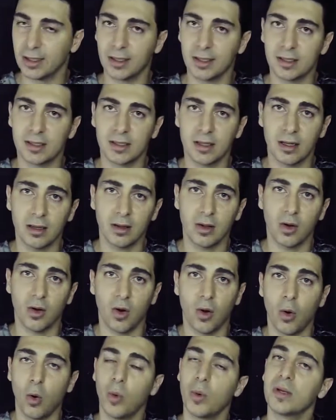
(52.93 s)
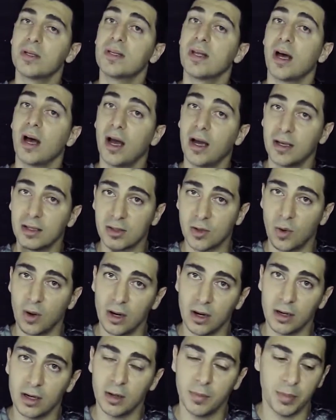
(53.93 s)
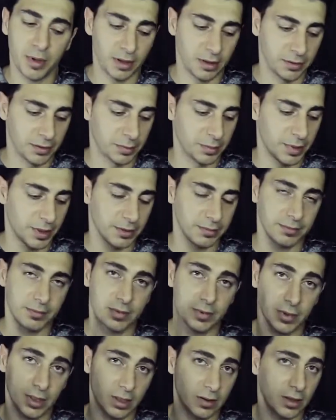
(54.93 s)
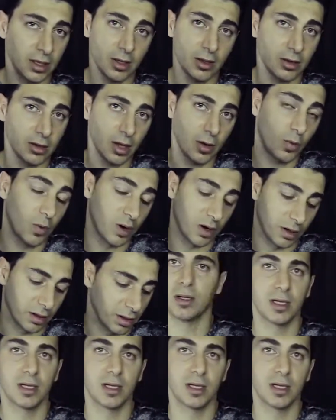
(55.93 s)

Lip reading: It's not always the highest quality build, but they work.